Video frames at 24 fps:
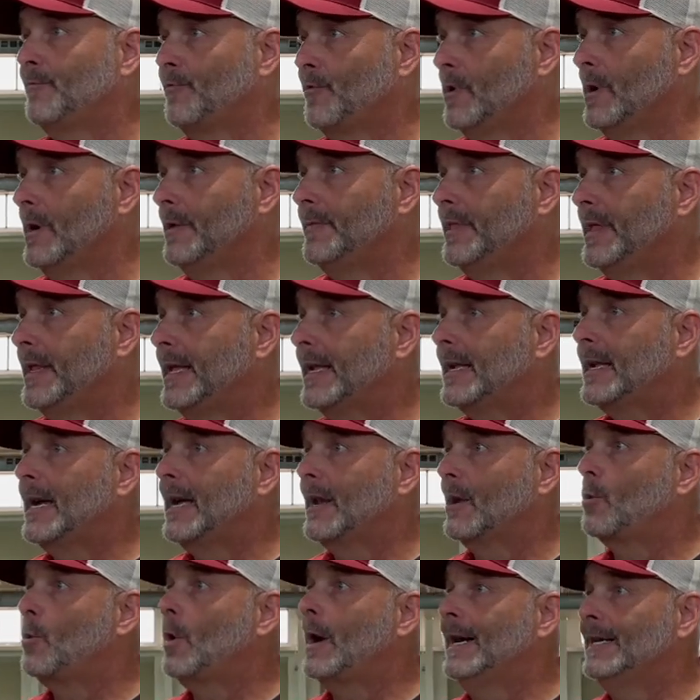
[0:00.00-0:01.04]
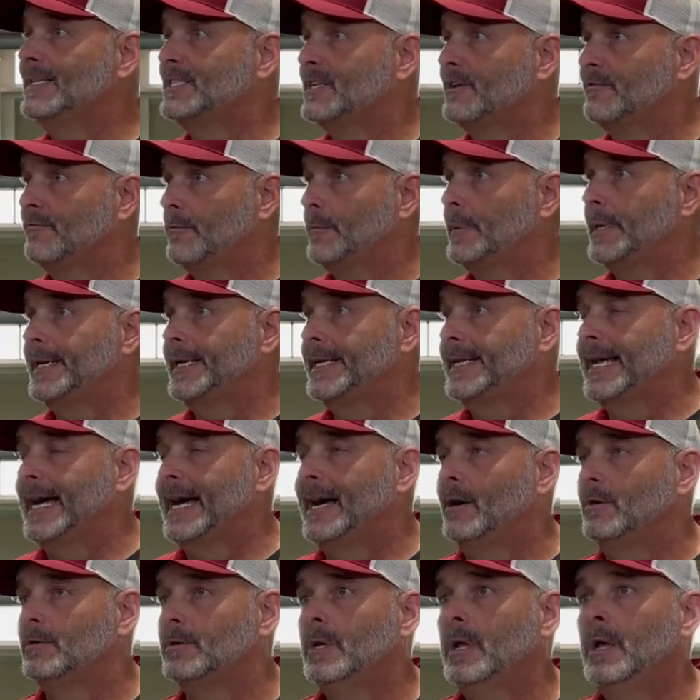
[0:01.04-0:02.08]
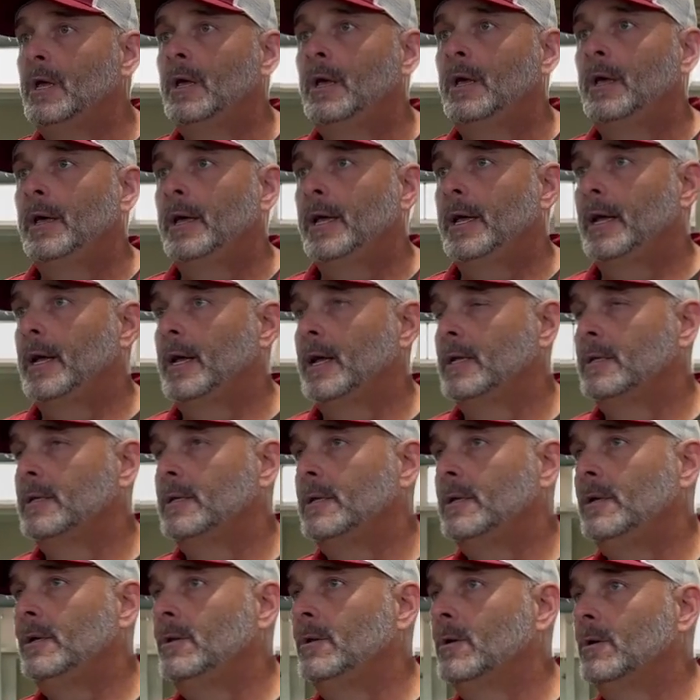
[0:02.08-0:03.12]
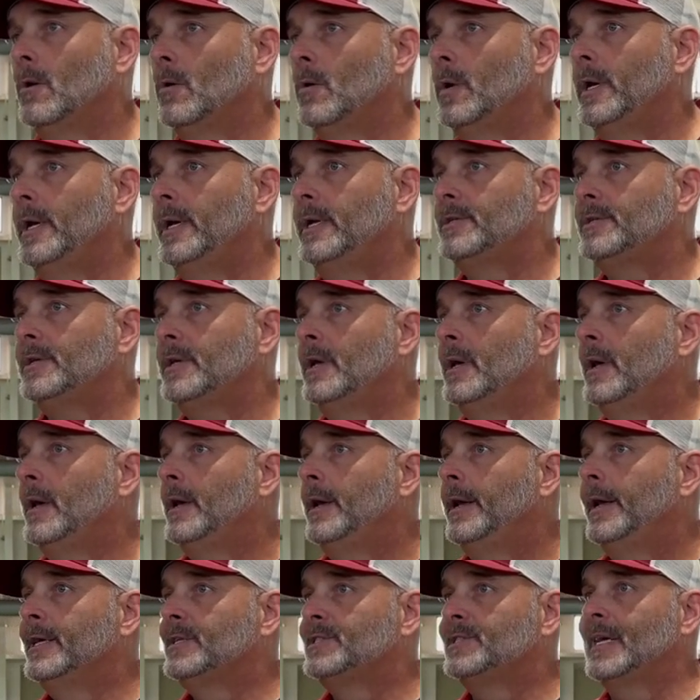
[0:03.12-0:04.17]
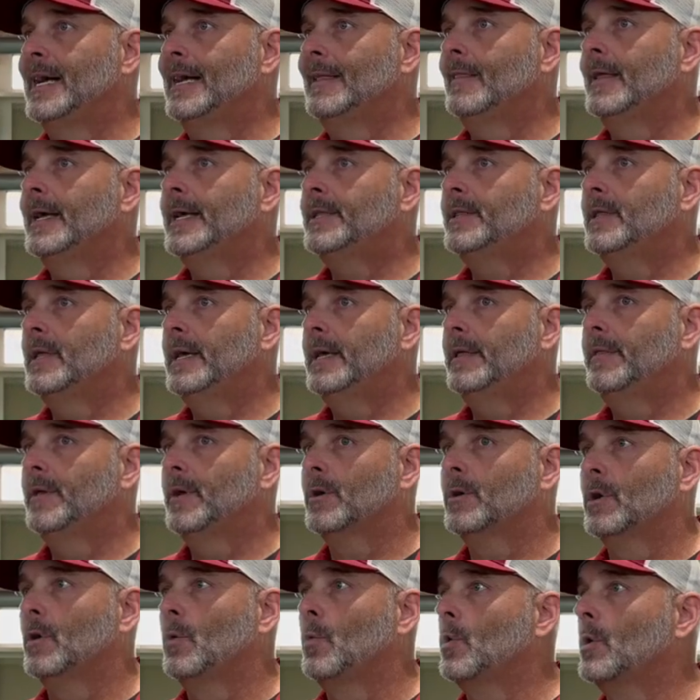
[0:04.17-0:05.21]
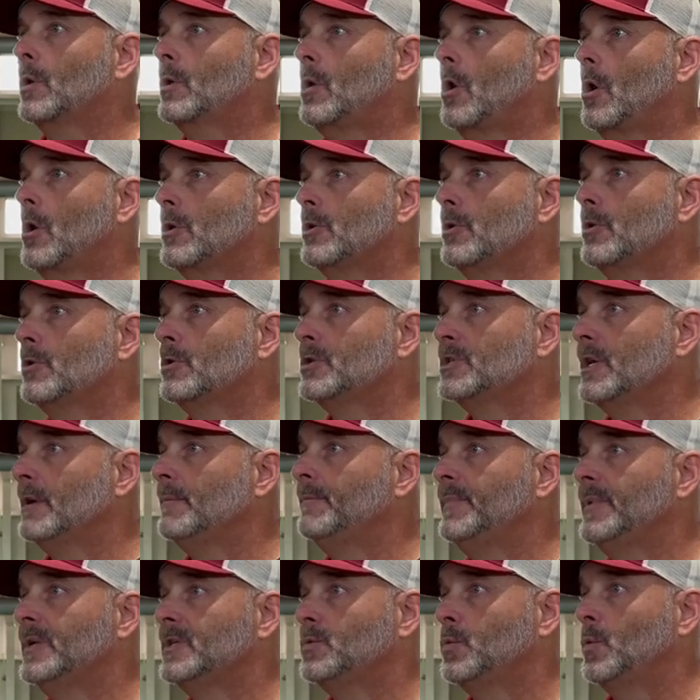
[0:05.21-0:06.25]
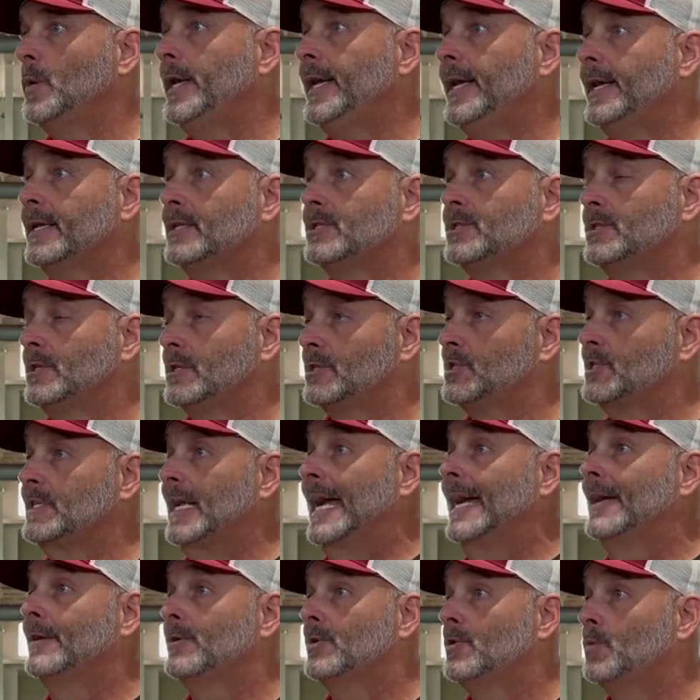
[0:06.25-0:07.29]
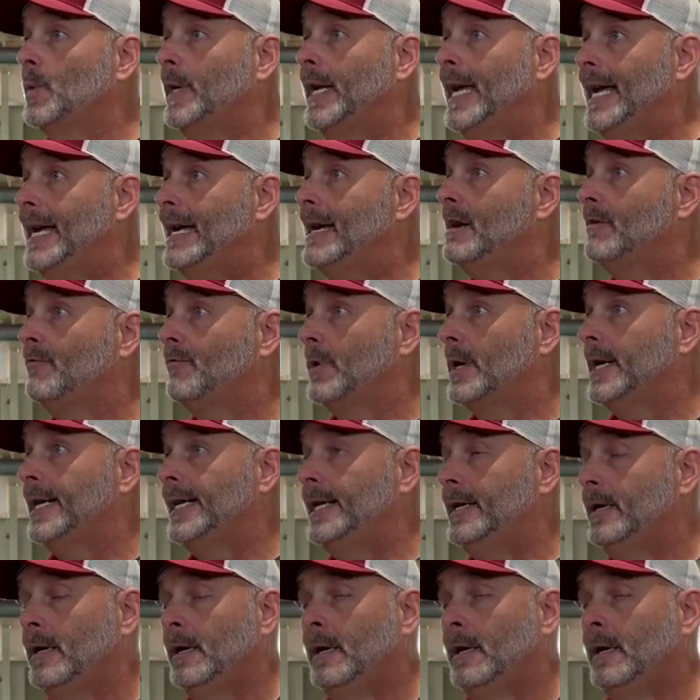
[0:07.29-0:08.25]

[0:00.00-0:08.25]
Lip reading: front, then that kind of quiets everybody down. And, you know, it's not like they're going to work harder or something this week. It's the standard we have, right?